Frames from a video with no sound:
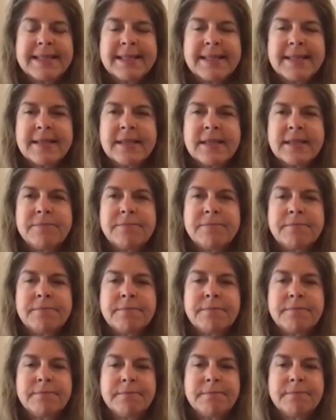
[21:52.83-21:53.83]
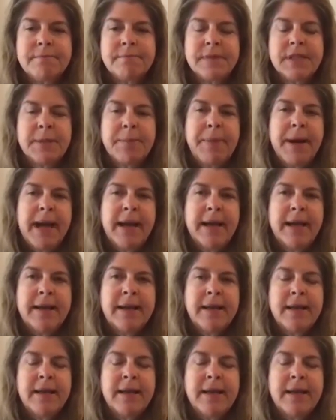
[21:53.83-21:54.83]
system, the
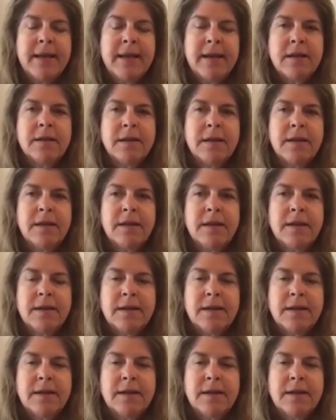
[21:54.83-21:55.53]
pineal,